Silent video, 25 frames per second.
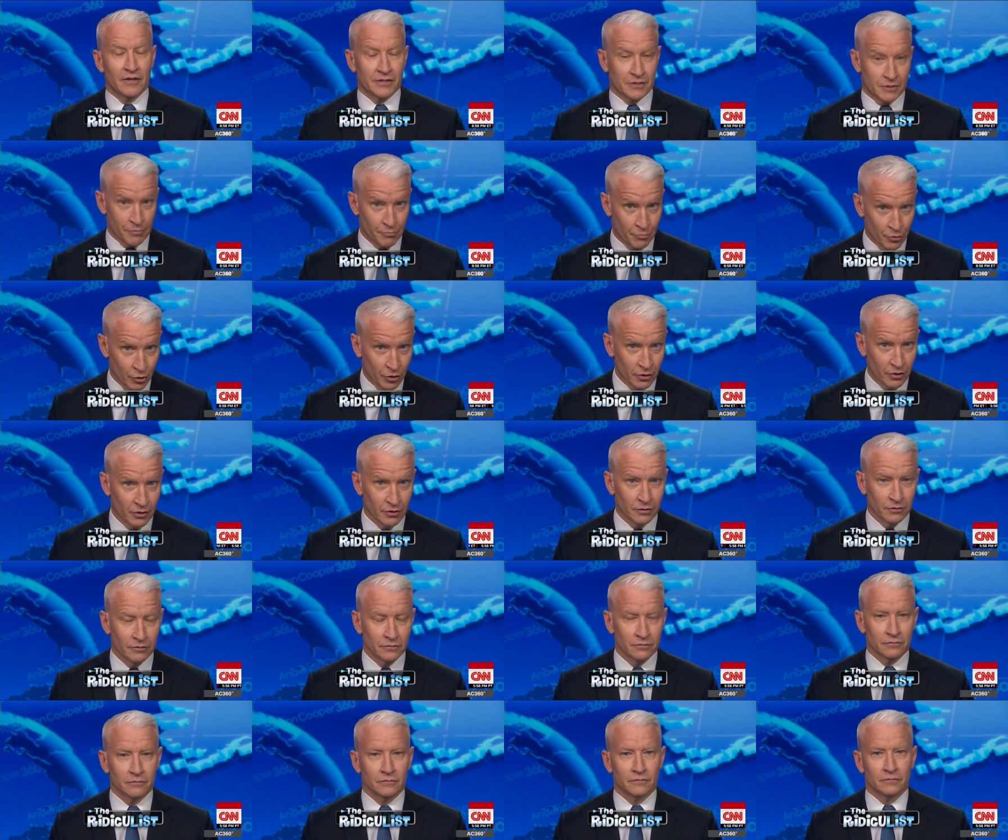That's a
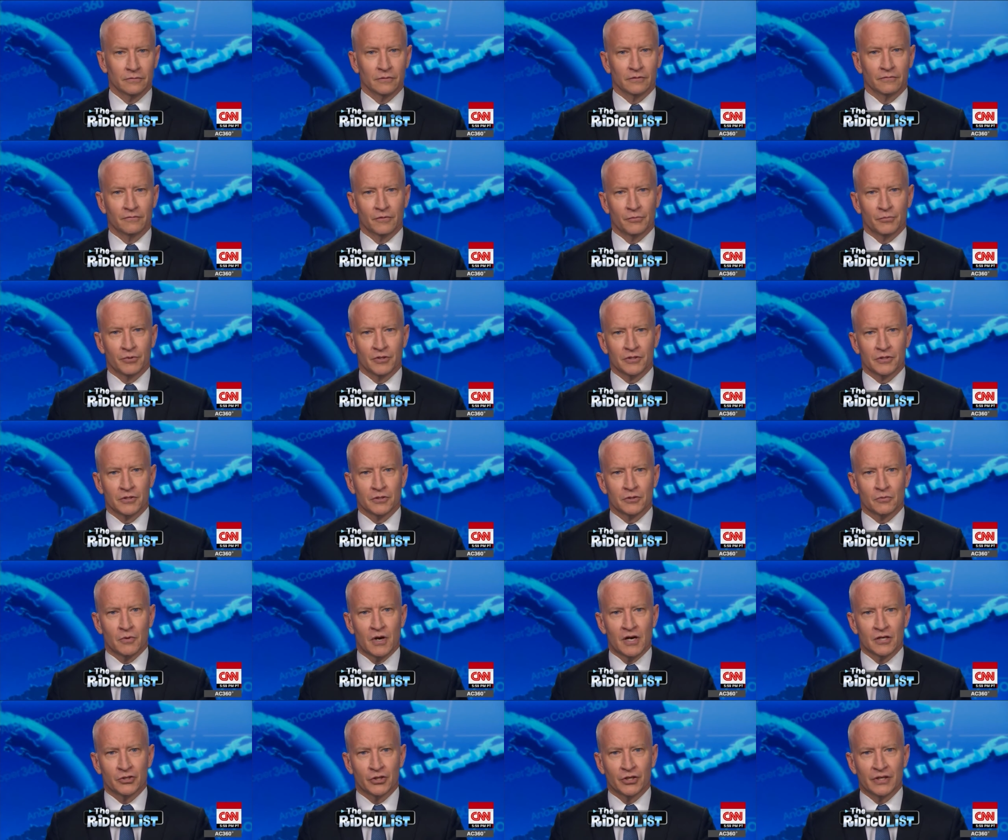book, if the
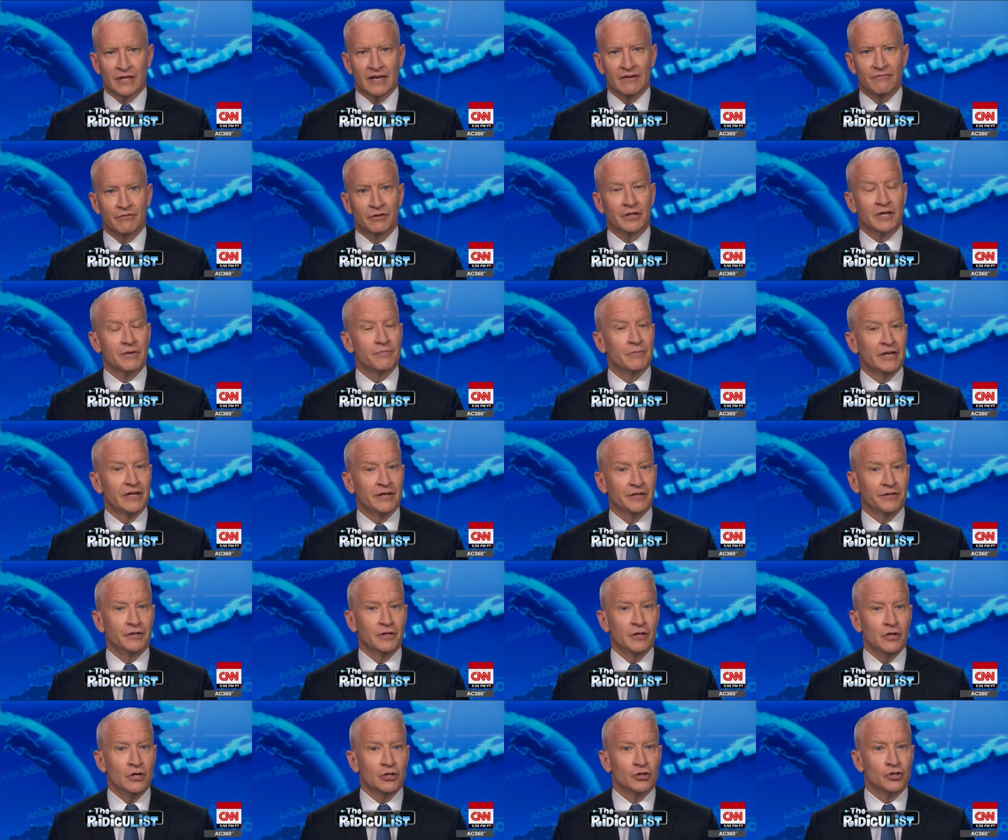president is watching. Even
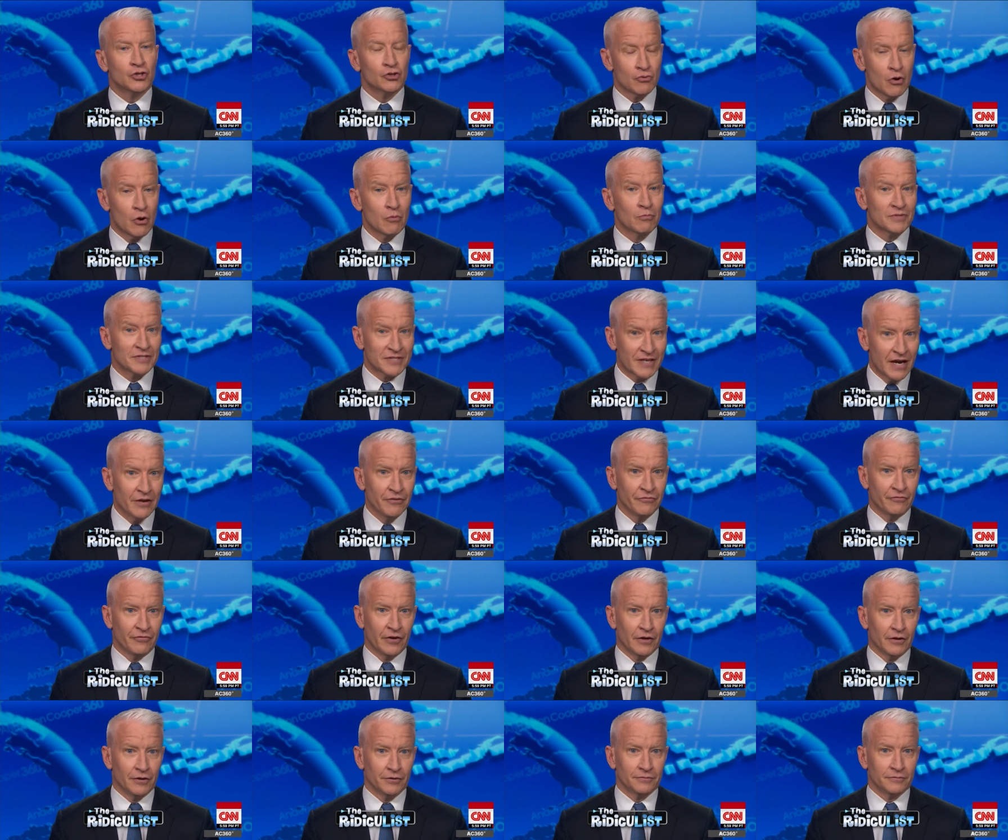comedian Jerome
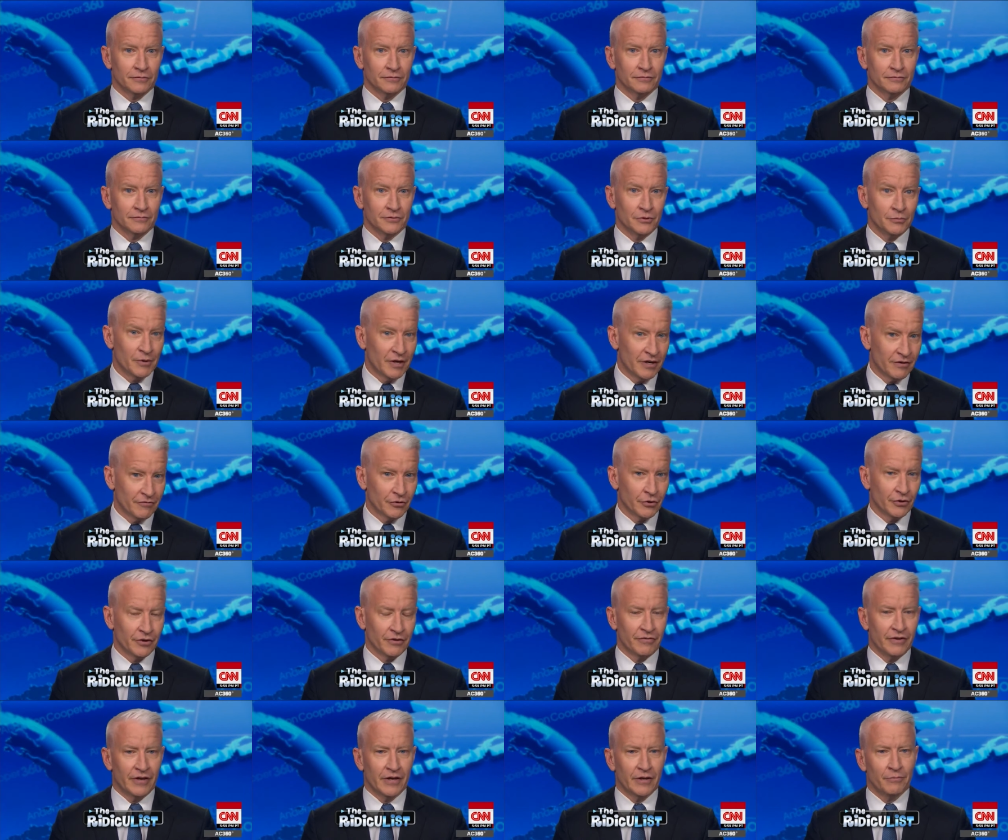Seinfeld, you might have
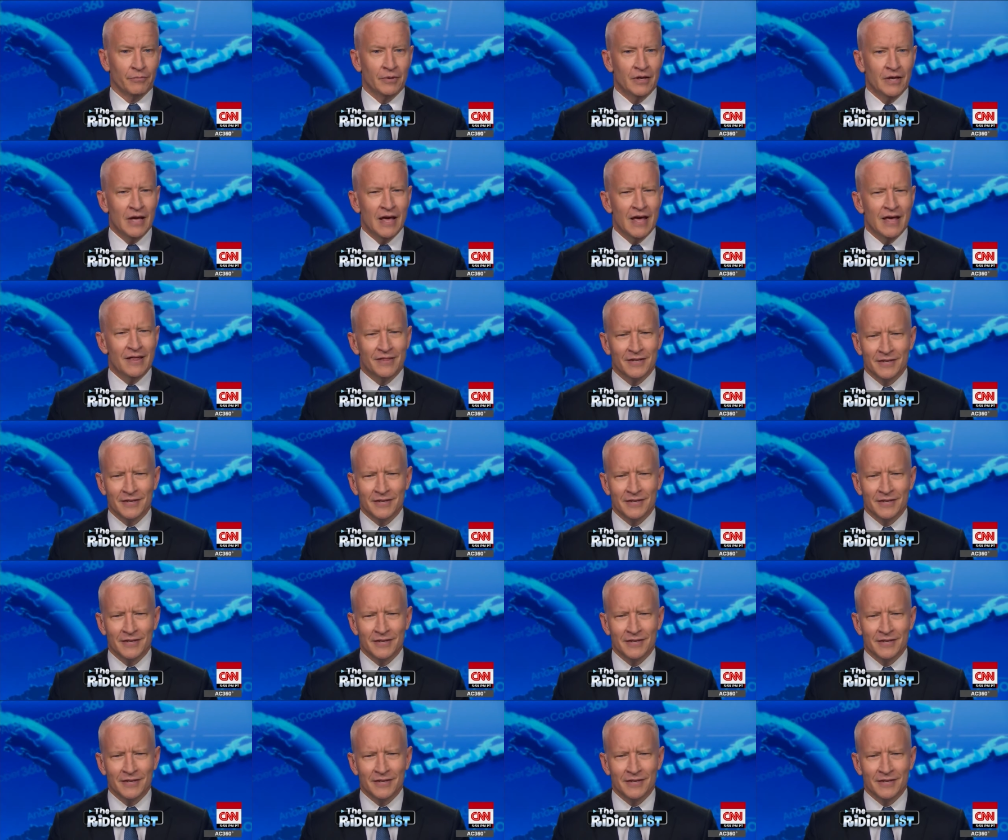heard of him.